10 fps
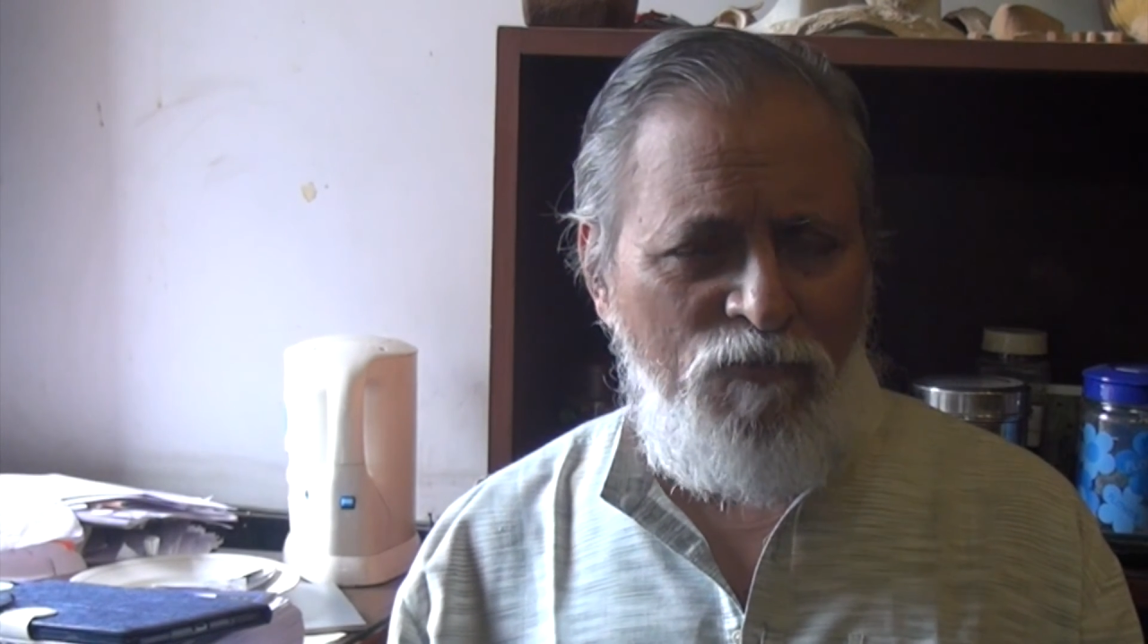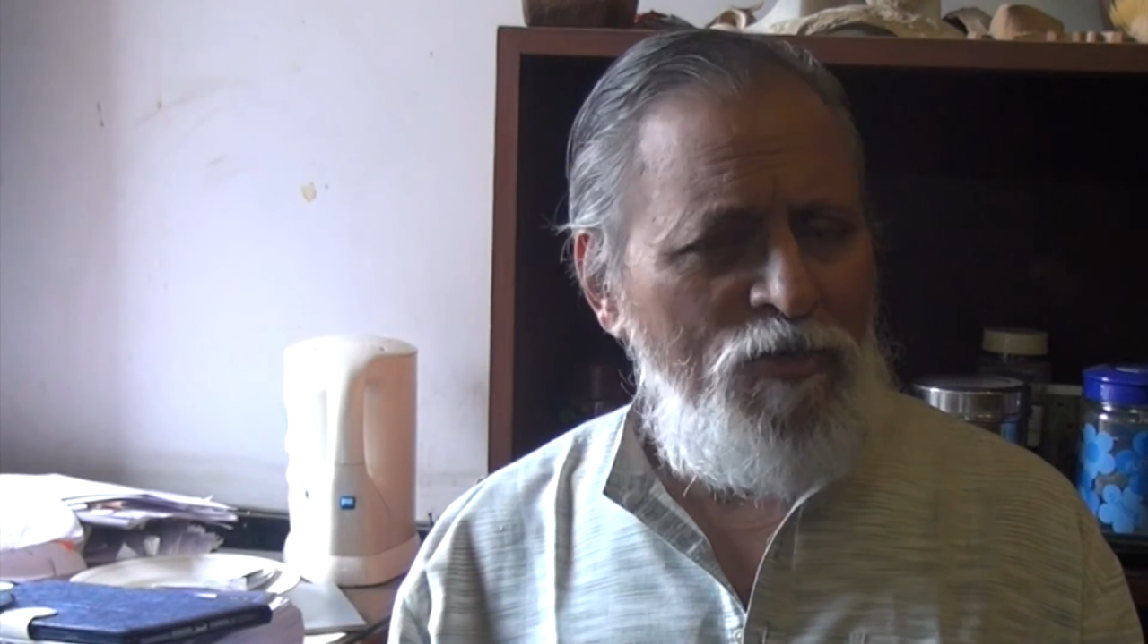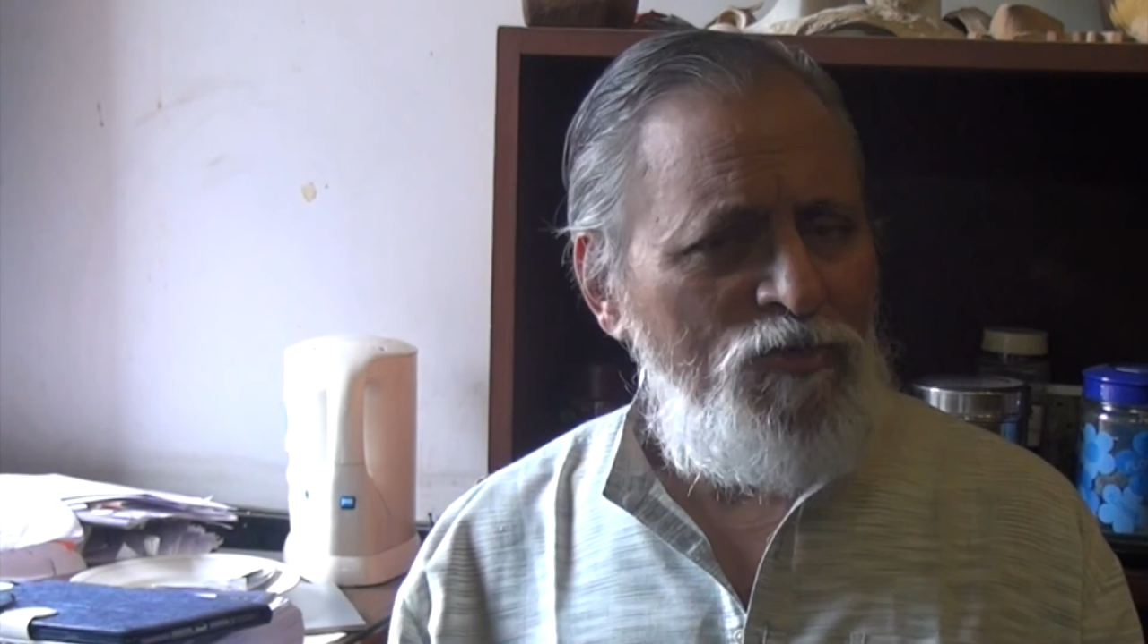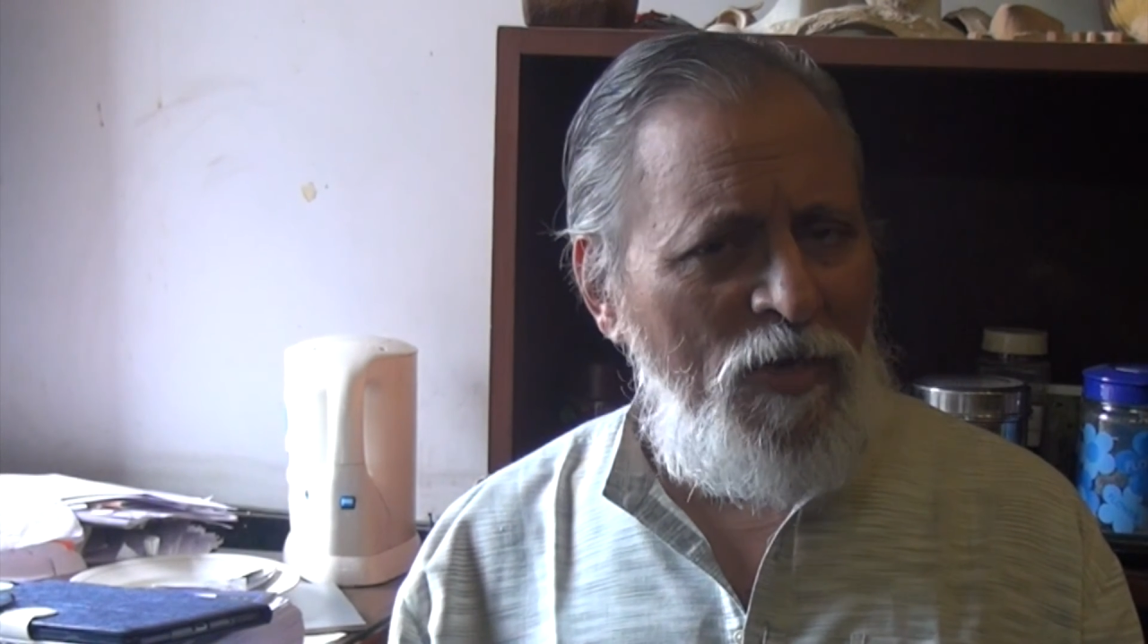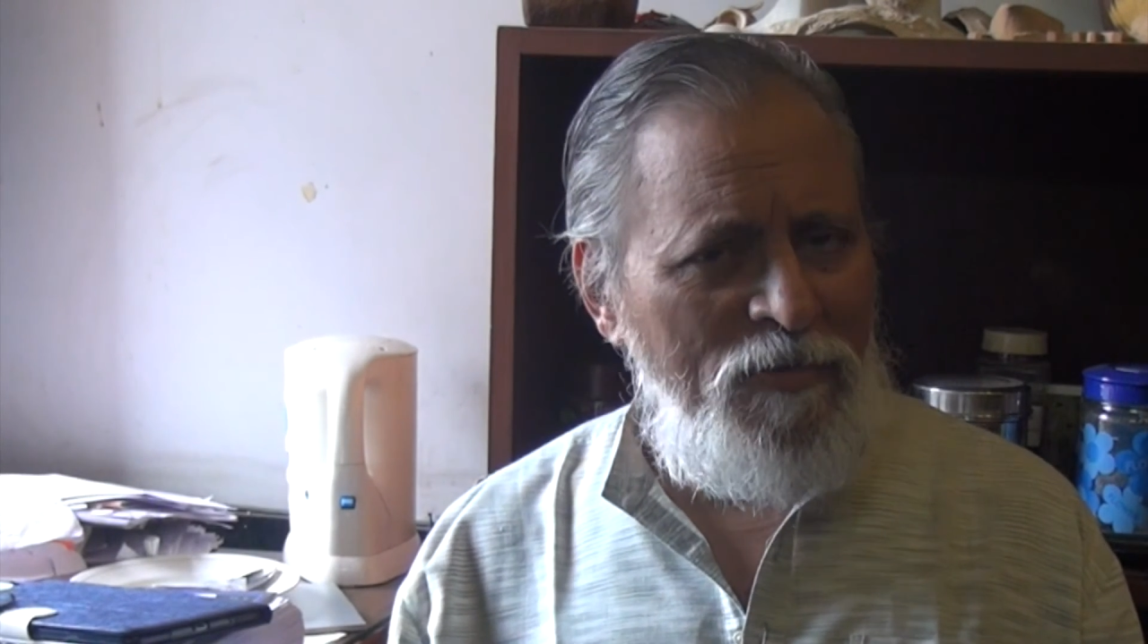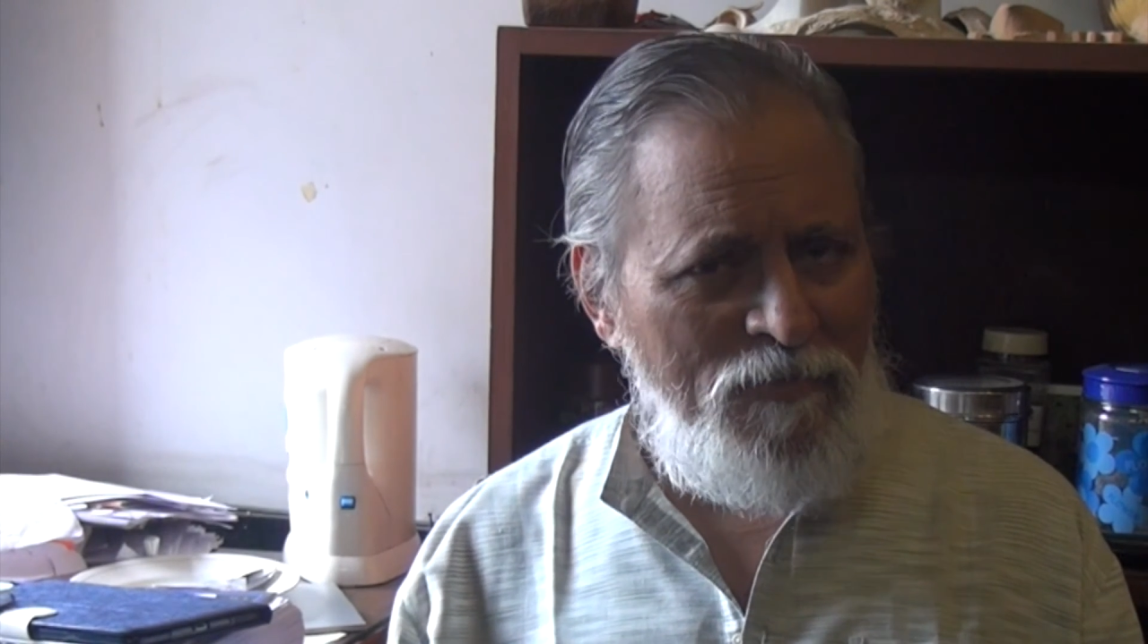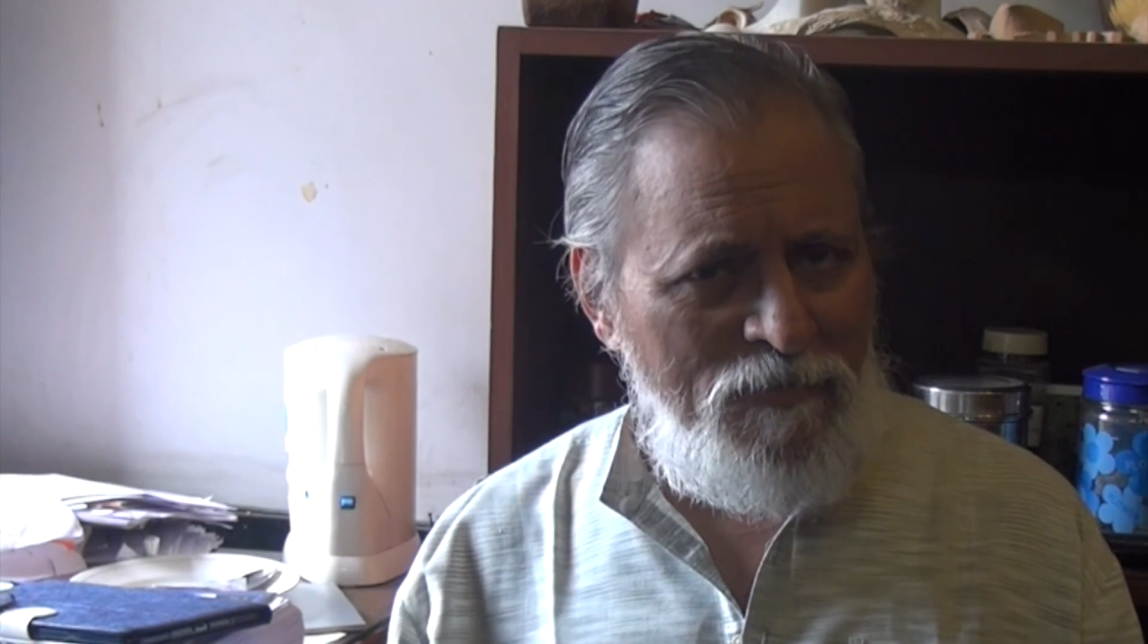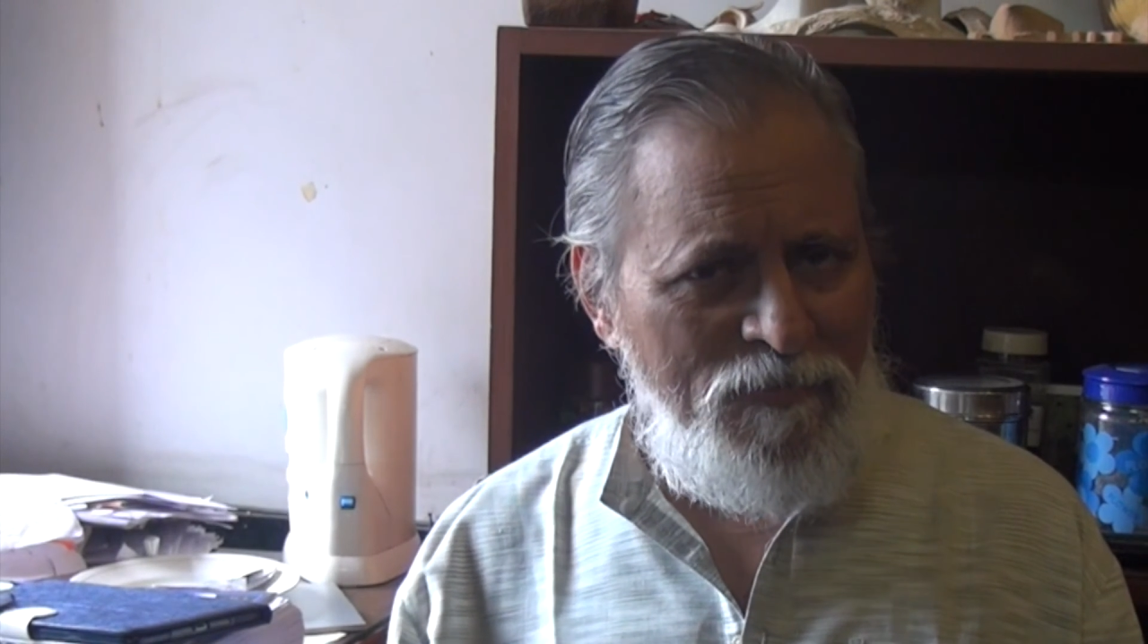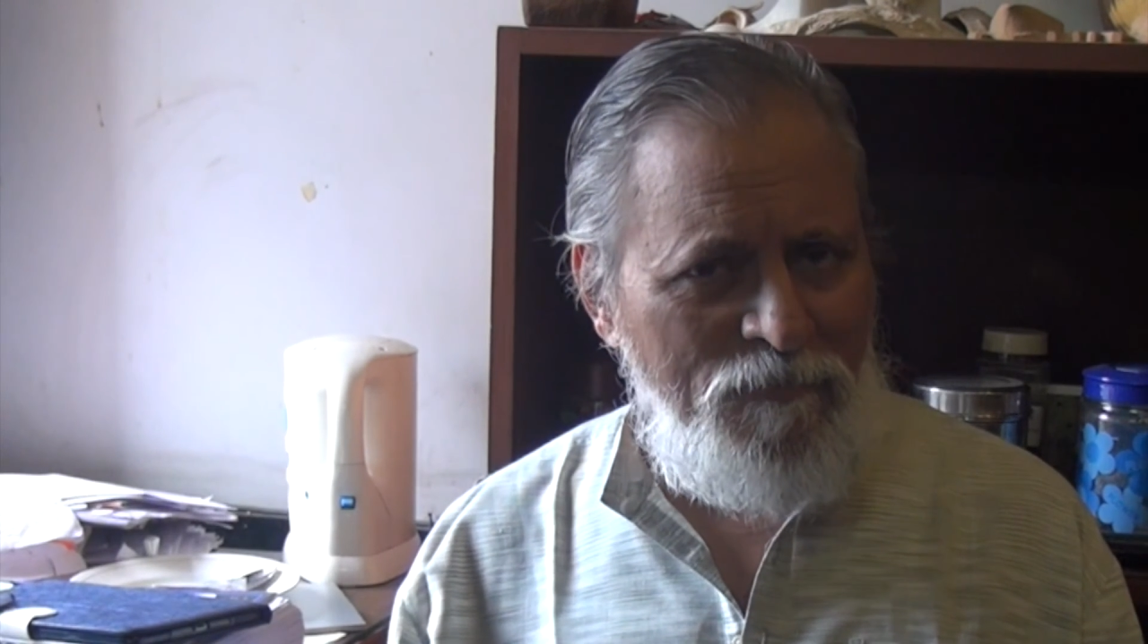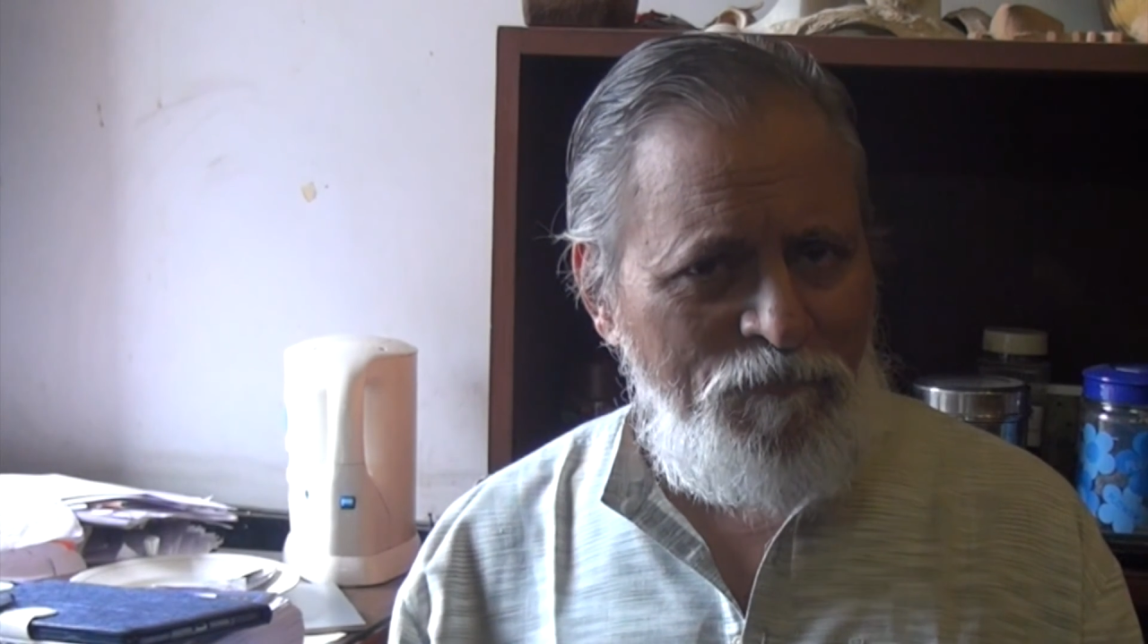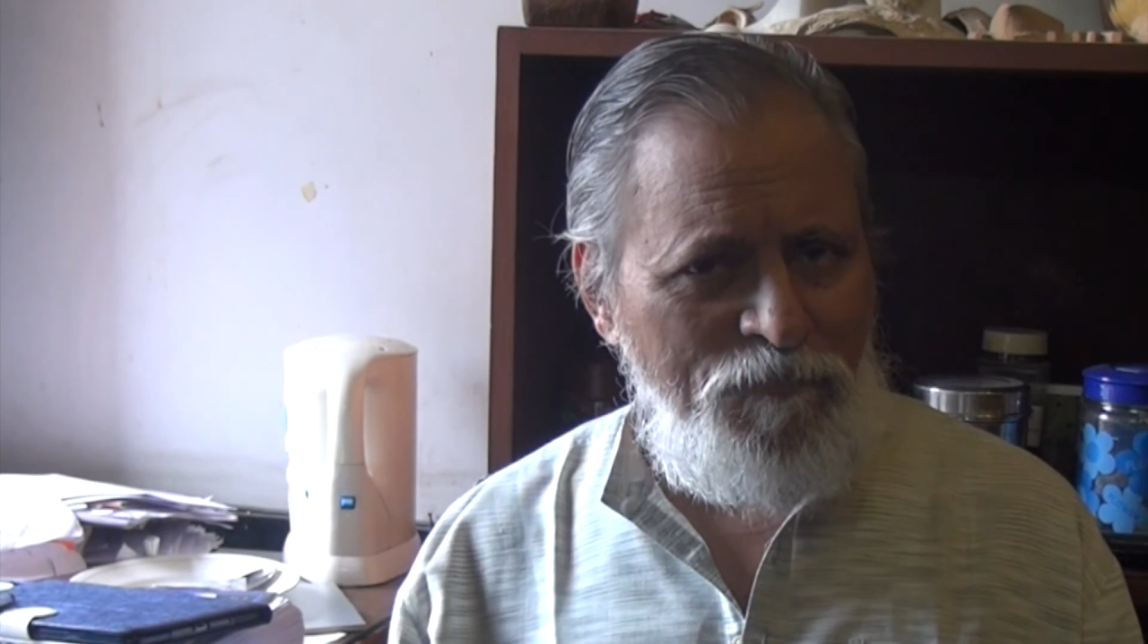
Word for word: Will you join us?